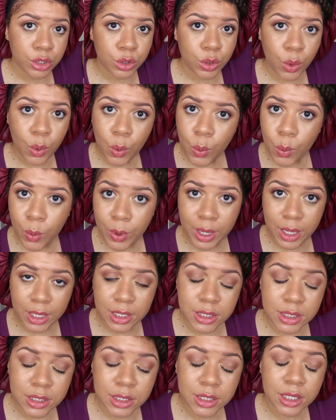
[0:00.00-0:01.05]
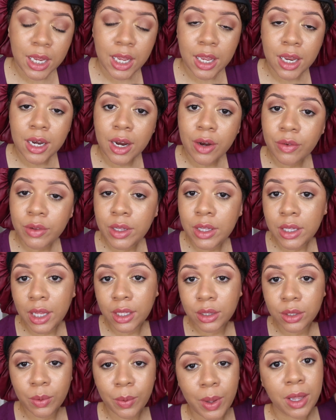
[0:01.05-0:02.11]
twist, and I really
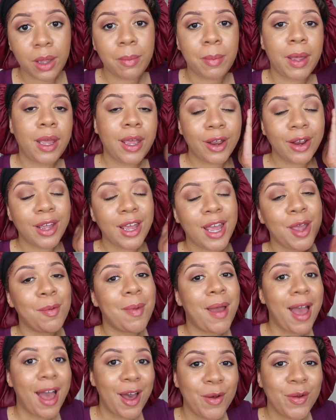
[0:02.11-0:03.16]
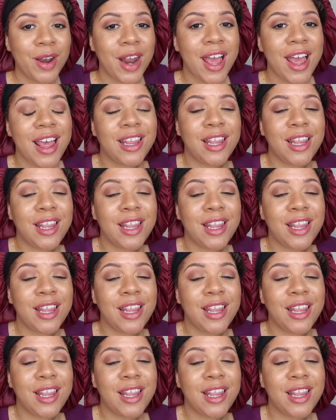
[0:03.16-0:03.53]
like the way my hair came out.